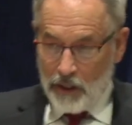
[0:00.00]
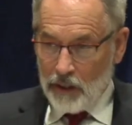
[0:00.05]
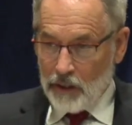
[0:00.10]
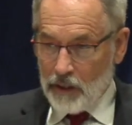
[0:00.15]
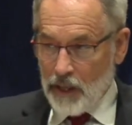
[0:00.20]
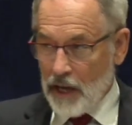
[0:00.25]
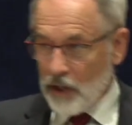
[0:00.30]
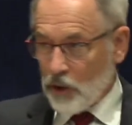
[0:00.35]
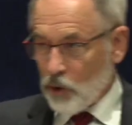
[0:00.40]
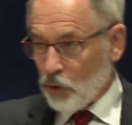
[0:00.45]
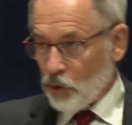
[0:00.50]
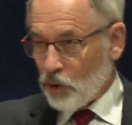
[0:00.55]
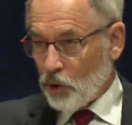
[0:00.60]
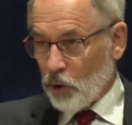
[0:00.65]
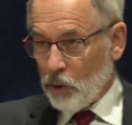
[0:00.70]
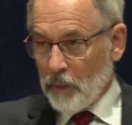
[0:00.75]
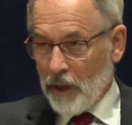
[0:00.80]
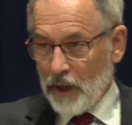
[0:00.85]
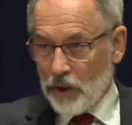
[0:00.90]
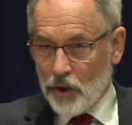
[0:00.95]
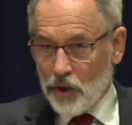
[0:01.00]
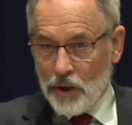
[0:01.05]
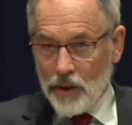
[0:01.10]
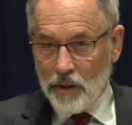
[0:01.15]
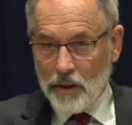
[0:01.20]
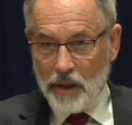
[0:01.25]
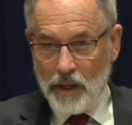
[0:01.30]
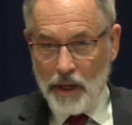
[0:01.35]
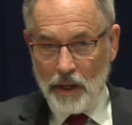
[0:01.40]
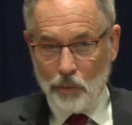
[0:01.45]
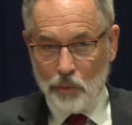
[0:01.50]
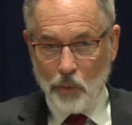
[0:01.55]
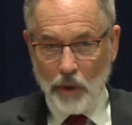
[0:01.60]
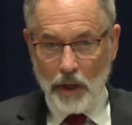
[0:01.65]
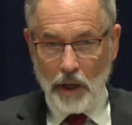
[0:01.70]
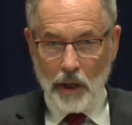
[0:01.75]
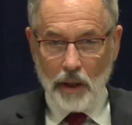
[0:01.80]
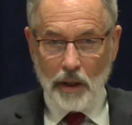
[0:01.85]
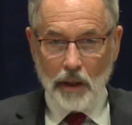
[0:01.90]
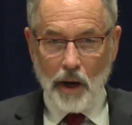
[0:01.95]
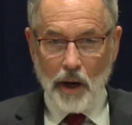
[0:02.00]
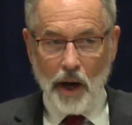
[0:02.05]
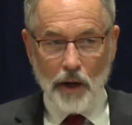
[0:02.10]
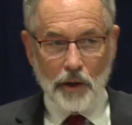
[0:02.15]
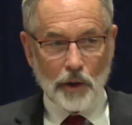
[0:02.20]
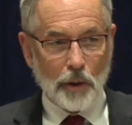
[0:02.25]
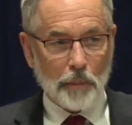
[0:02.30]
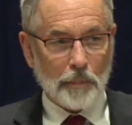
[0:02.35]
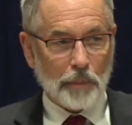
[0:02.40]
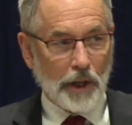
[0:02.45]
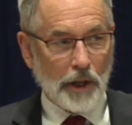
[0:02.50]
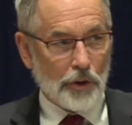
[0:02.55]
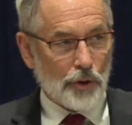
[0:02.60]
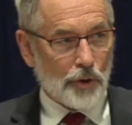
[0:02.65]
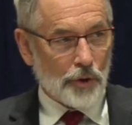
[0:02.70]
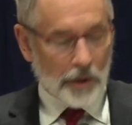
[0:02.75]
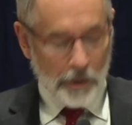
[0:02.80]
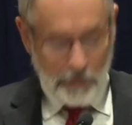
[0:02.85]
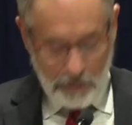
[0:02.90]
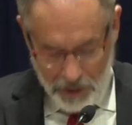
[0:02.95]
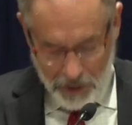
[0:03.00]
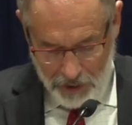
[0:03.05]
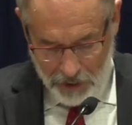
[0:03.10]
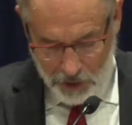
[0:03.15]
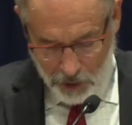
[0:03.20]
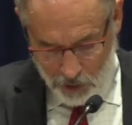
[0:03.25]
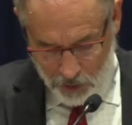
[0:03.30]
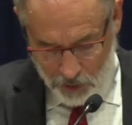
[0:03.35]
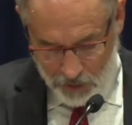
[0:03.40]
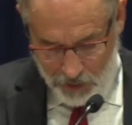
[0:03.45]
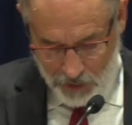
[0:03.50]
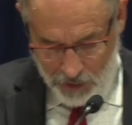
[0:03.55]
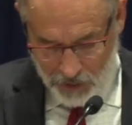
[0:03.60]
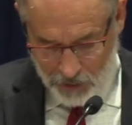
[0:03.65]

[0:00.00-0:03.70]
Thank you so much. What an honor, pleasure to be here.